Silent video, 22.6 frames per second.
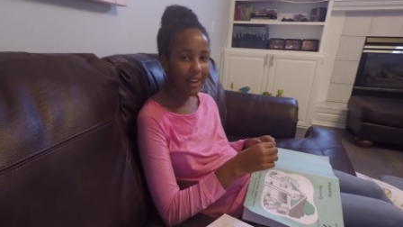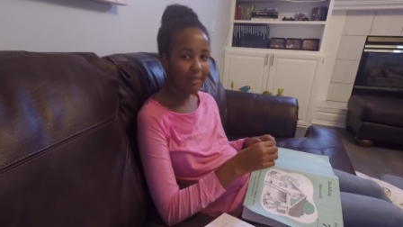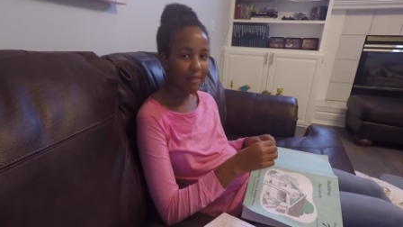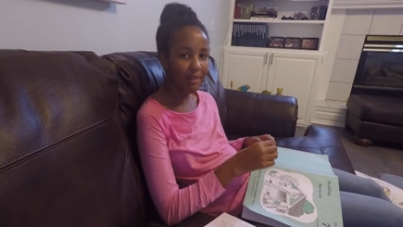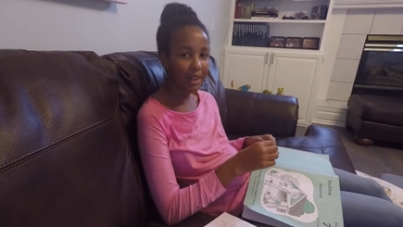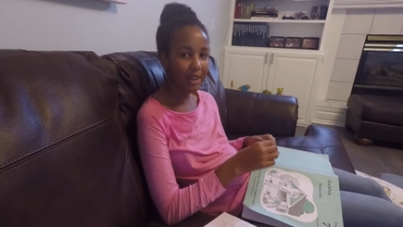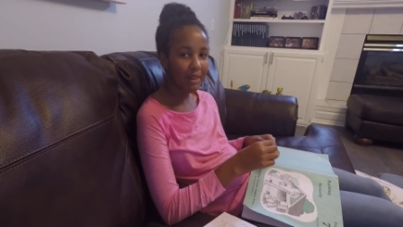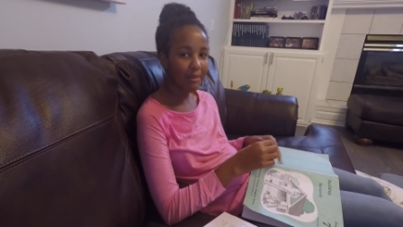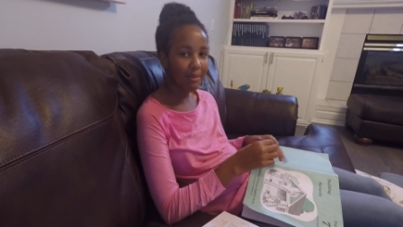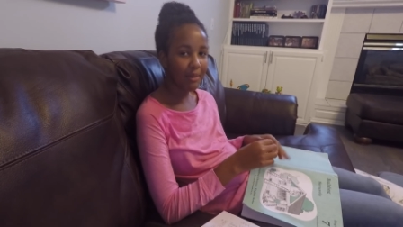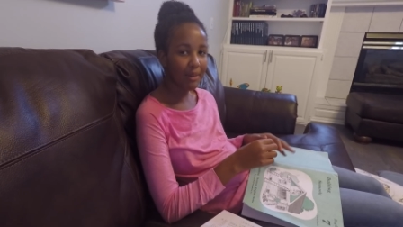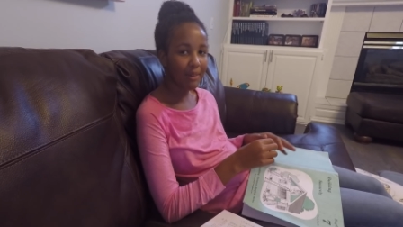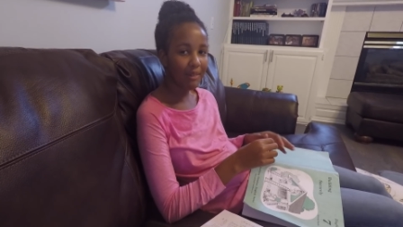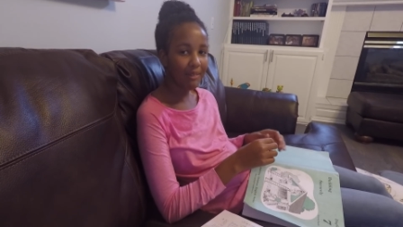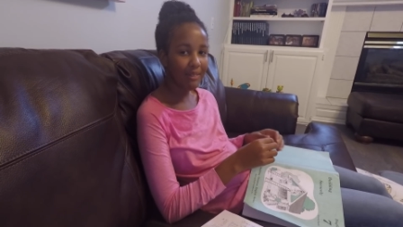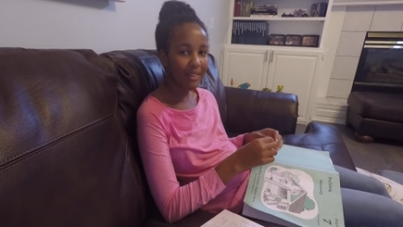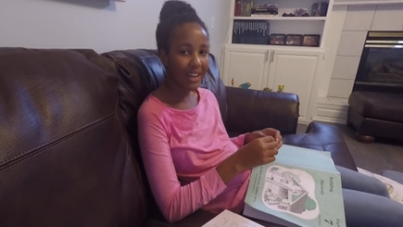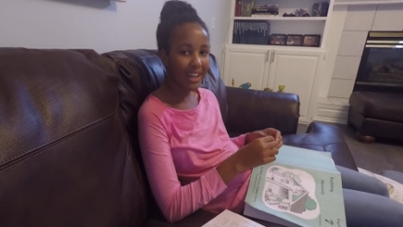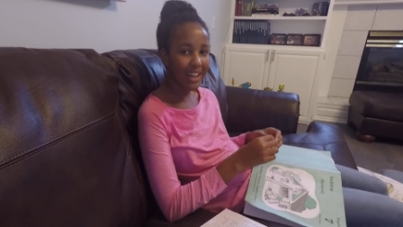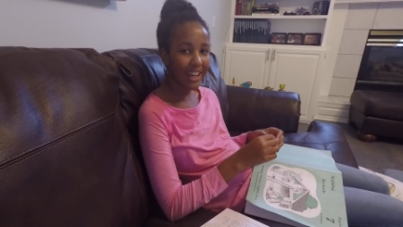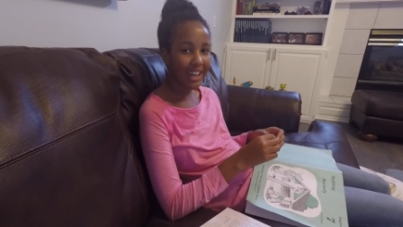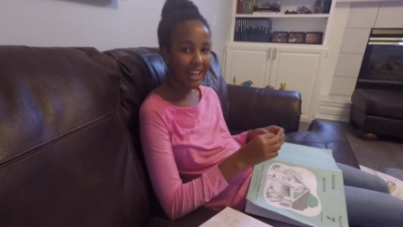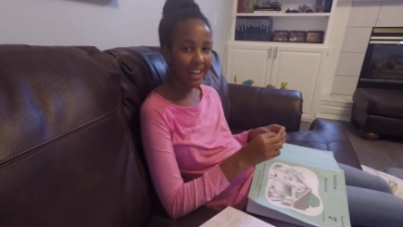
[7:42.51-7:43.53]
I'm gonna put
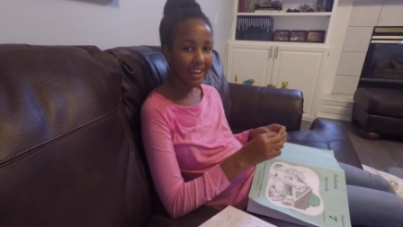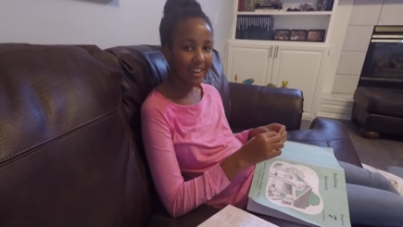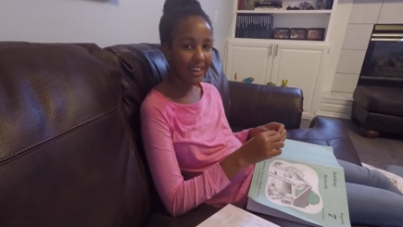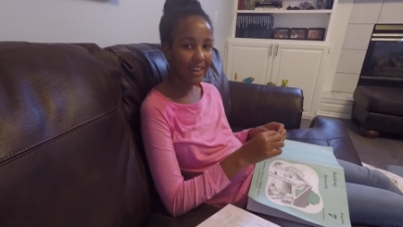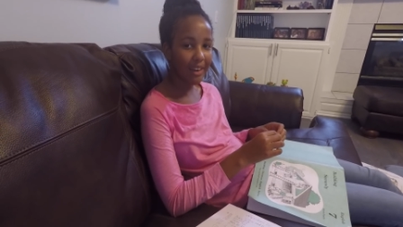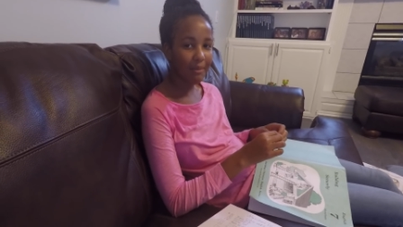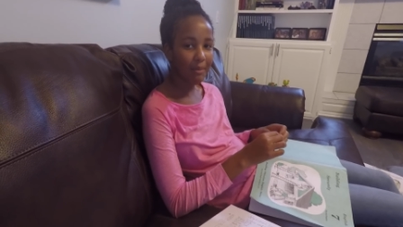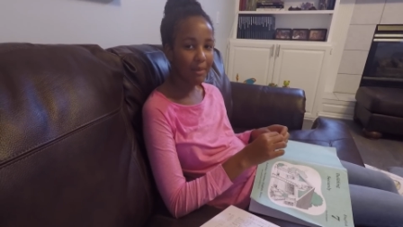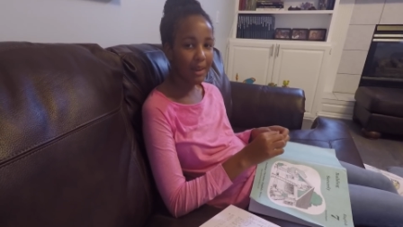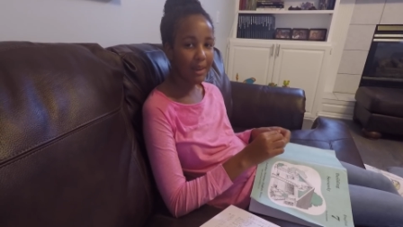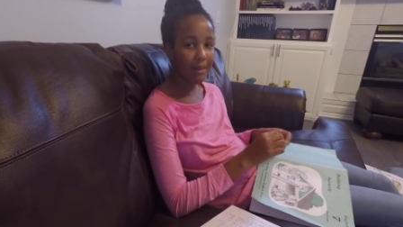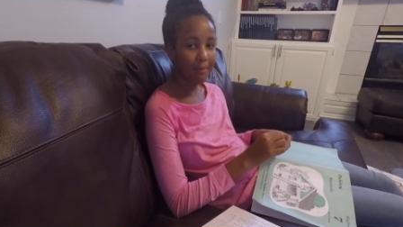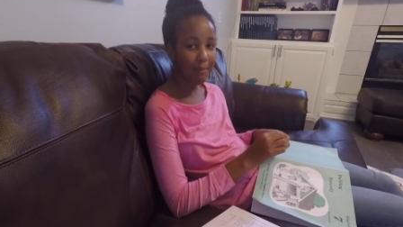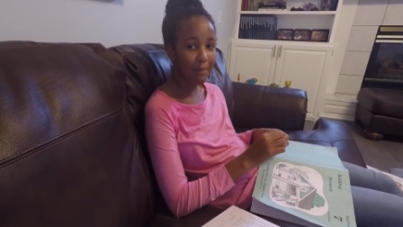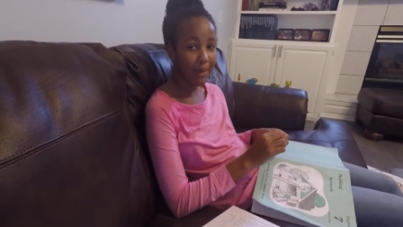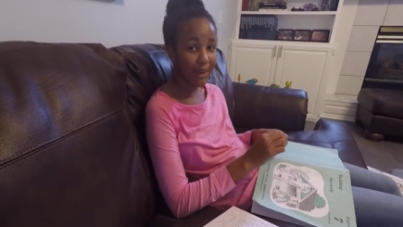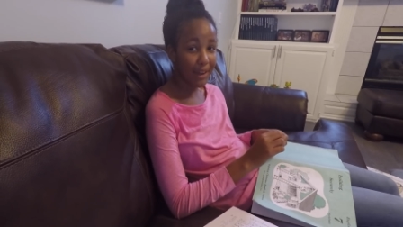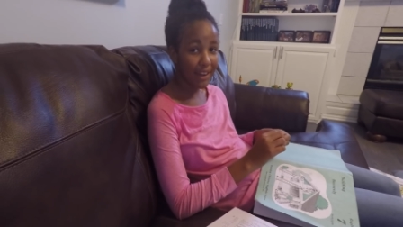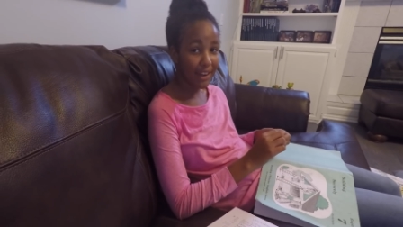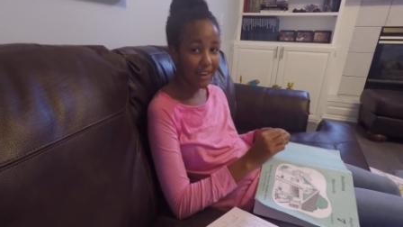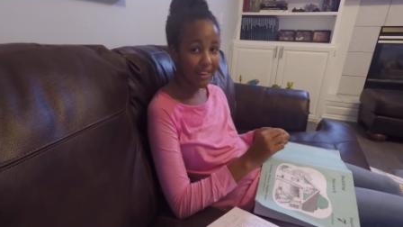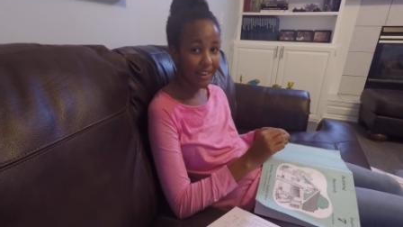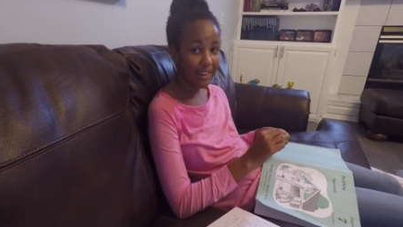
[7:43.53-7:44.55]
my hair up in a
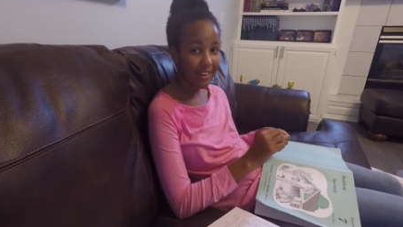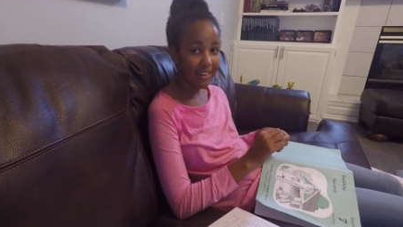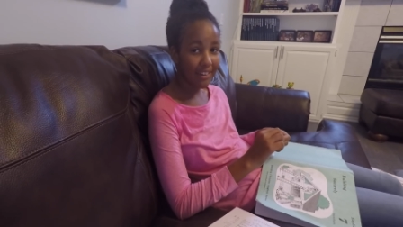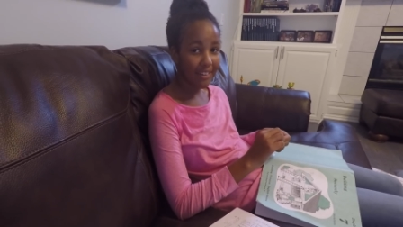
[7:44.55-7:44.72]
bun.